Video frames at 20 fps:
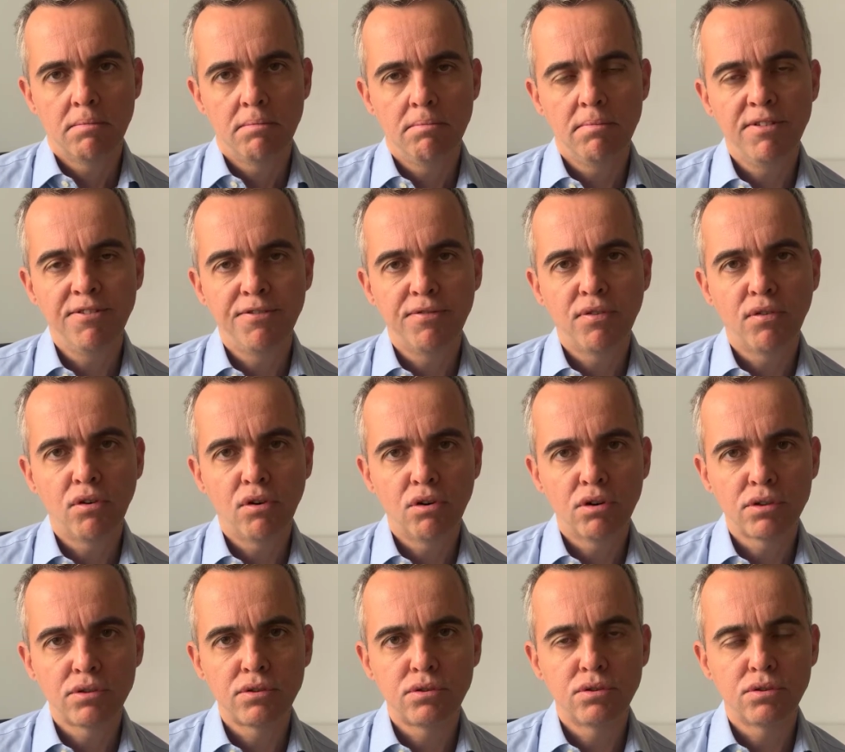
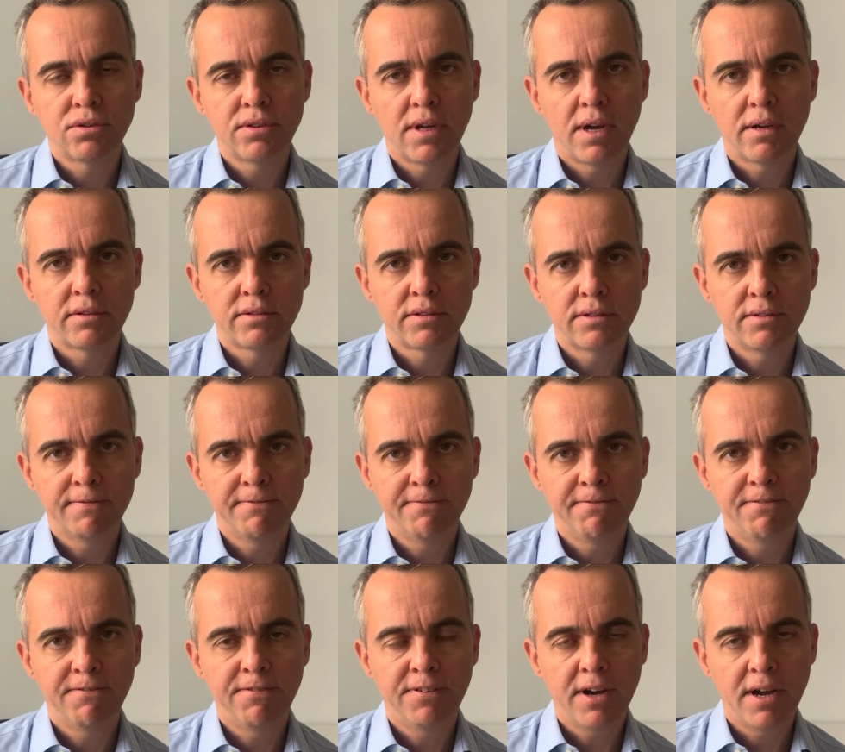before
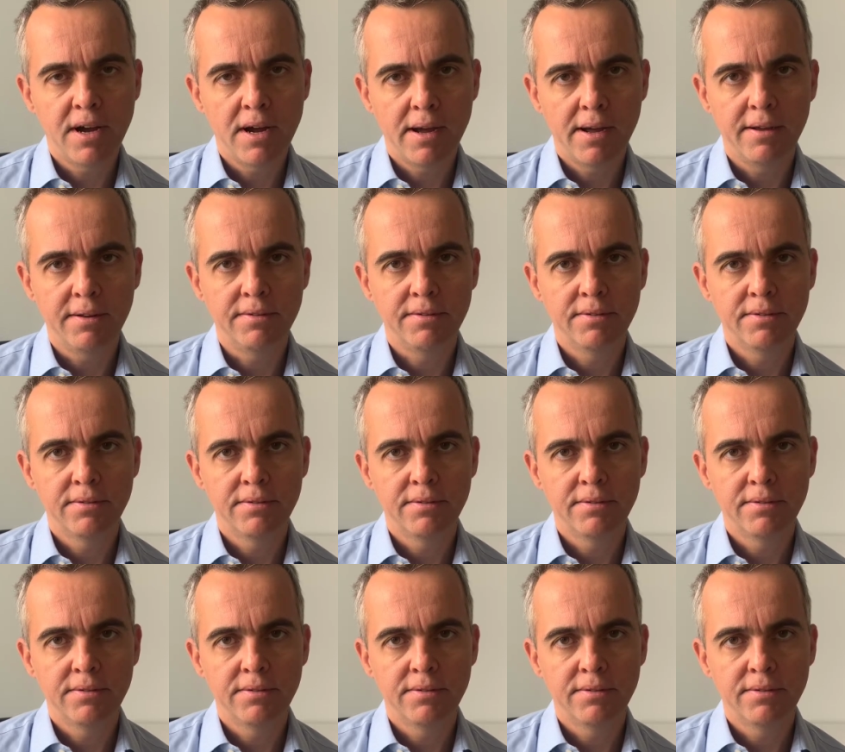2005.